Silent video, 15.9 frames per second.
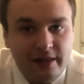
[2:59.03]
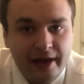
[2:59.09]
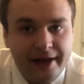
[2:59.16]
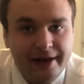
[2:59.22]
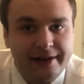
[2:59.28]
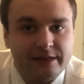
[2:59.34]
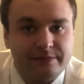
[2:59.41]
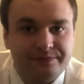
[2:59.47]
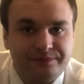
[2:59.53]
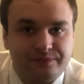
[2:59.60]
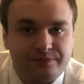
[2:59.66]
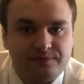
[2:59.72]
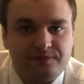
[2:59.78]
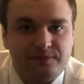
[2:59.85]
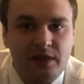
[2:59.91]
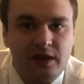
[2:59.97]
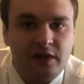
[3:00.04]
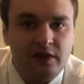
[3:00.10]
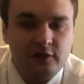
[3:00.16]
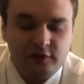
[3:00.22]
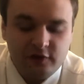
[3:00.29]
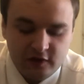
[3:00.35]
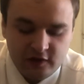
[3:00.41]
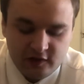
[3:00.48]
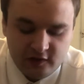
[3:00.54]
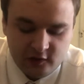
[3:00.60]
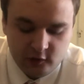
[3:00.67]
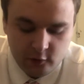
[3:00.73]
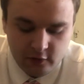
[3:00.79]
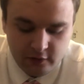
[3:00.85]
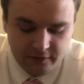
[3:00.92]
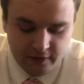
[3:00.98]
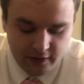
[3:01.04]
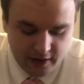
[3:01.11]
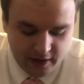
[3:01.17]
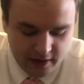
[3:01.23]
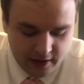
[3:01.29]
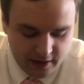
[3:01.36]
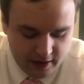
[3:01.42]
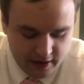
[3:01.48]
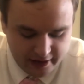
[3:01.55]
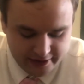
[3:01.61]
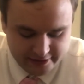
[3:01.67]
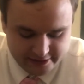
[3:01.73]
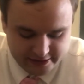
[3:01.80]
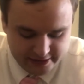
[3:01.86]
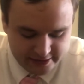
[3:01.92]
Like, there's just sort of a